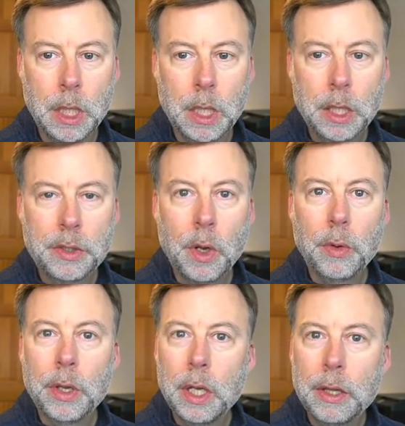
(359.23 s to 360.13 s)
So
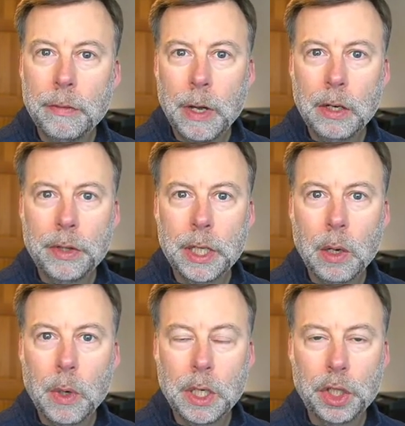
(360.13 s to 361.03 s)
the final thing I
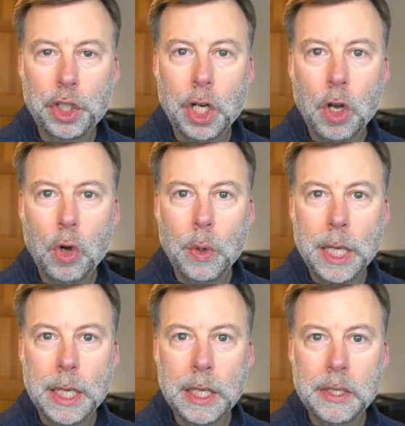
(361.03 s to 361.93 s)
wanted to show
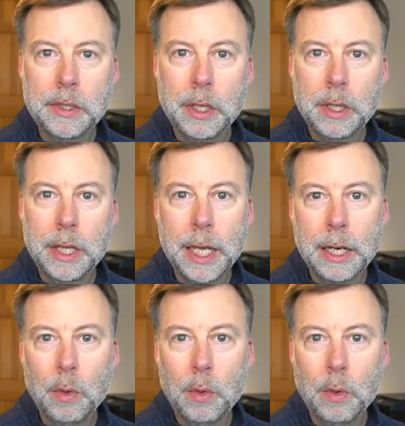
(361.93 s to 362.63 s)
is that